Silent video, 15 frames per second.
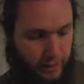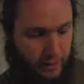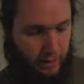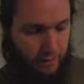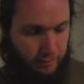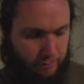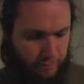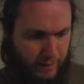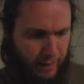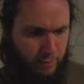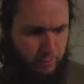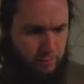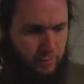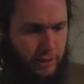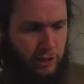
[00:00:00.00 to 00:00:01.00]

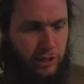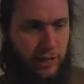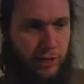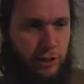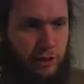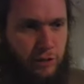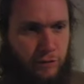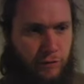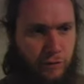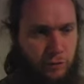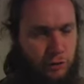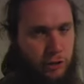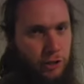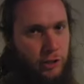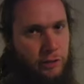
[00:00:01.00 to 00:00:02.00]
That may change in the
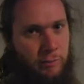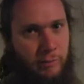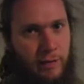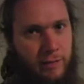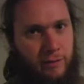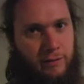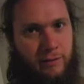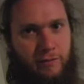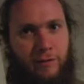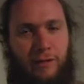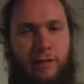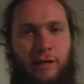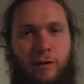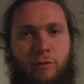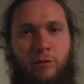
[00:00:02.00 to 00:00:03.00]
future, but the
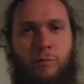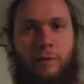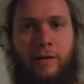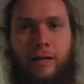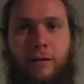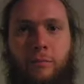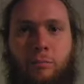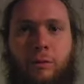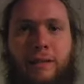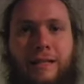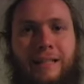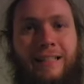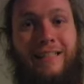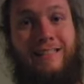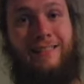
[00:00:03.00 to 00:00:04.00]
video will be a
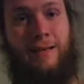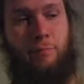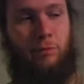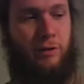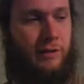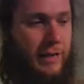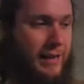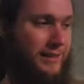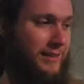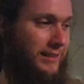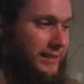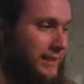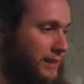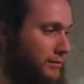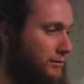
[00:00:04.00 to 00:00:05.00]
completely separate
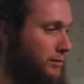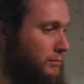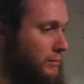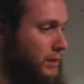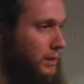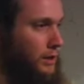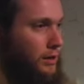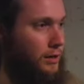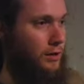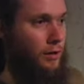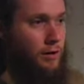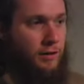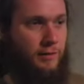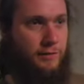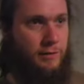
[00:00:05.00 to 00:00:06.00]
entity from
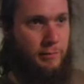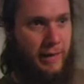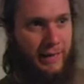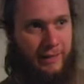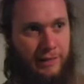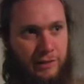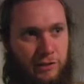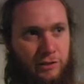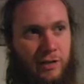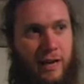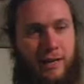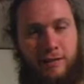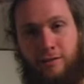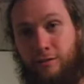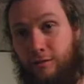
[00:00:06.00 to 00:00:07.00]
all of the backing
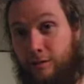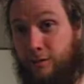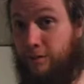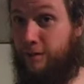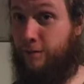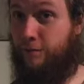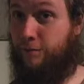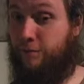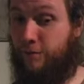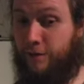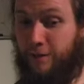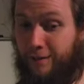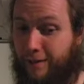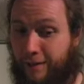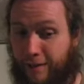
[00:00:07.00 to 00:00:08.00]
tracks. So that
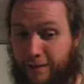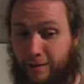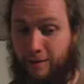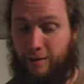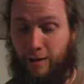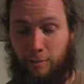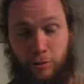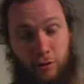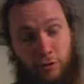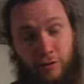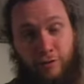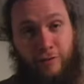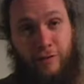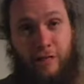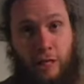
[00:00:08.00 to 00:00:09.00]
I'm sure
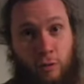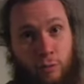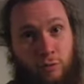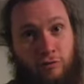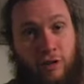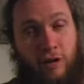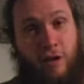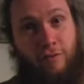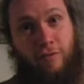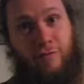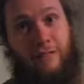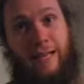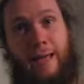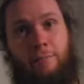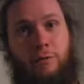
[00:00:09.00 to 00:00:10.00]
the video will run off of
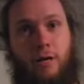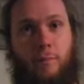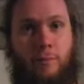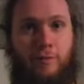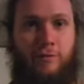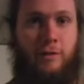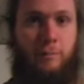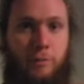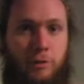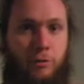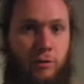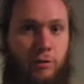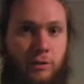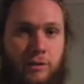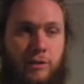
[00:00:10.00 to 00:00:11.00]
a laptop of some
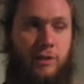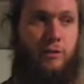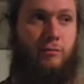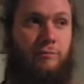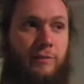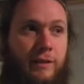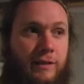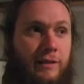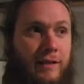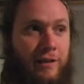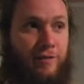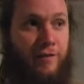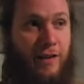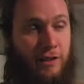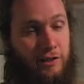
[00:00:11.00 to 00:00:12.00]
sort. So
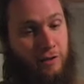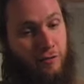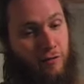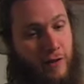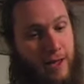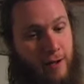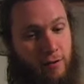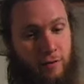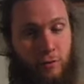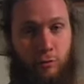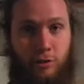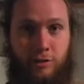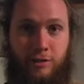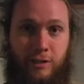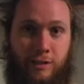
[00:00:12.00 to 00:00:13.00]
if that should fail, the
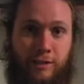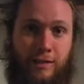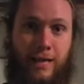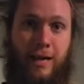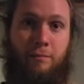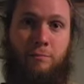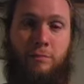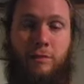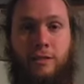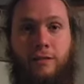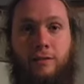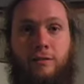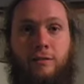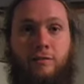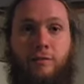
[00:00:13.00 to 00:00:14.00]
worst that can happen
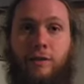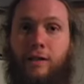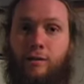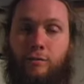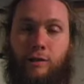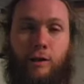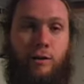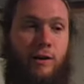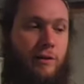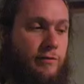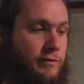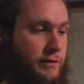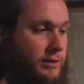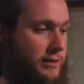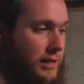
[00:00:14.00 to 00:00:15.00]
is the video will go off
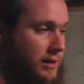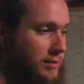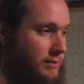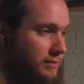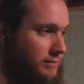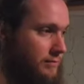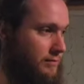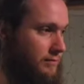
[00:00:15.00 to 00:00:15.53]
instead of